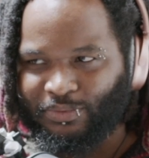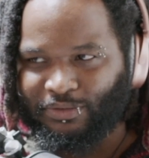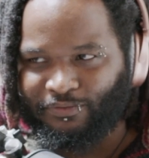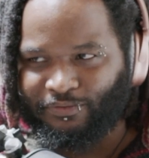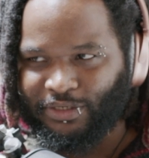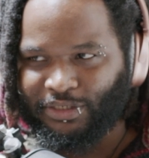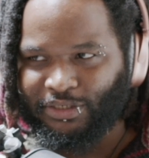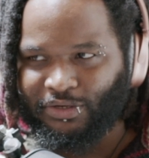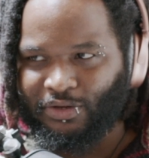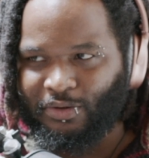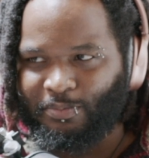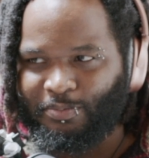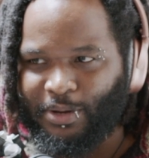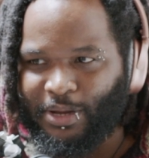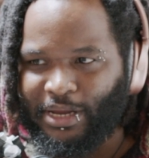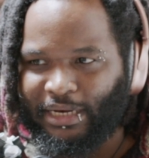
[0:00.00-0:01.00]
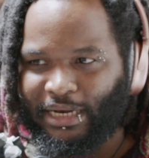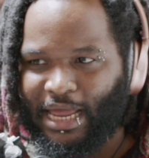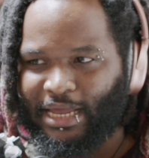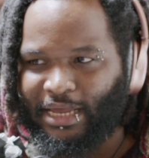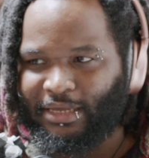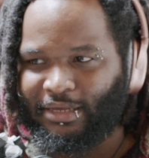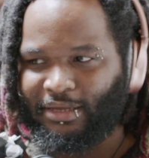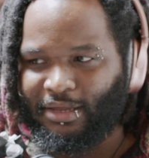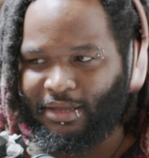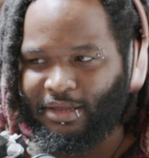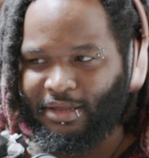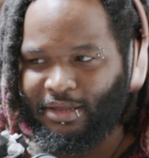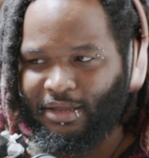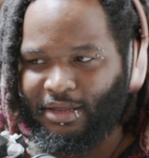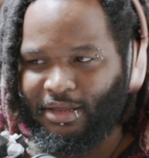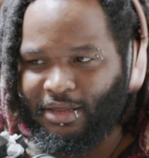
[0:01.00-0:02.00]
official, but like
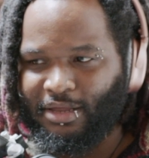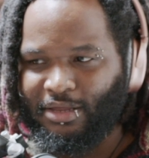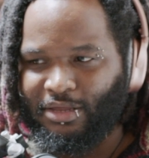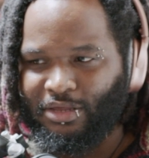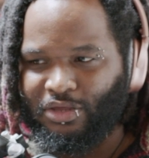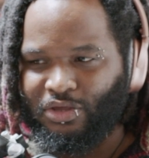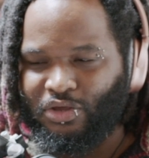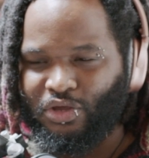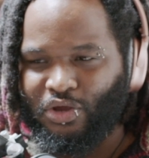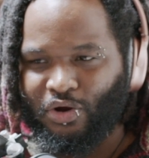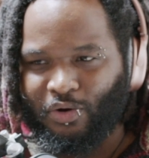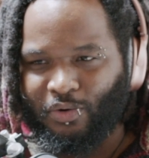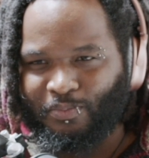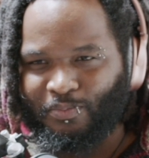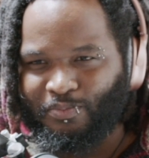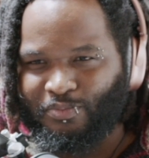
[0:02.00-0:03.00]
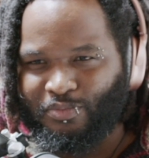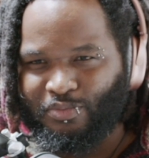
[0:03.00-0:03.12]
you're